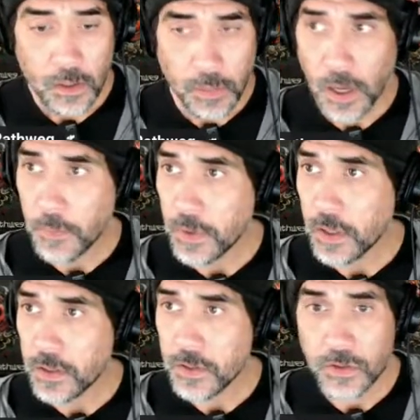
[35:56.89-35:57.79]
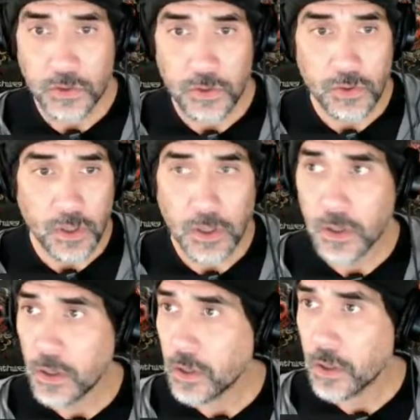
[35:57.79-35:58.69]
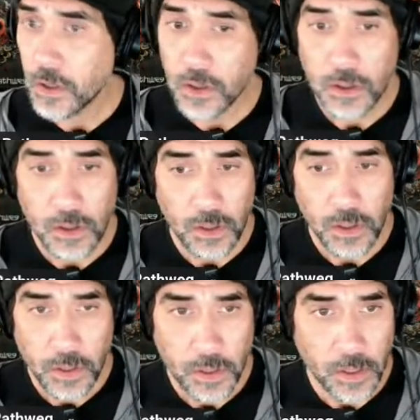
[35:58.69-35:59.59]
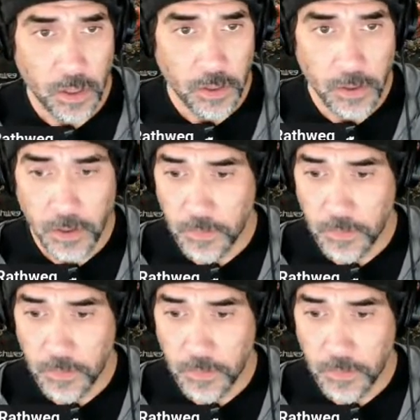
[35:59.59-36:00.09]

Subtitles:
Pop it into here.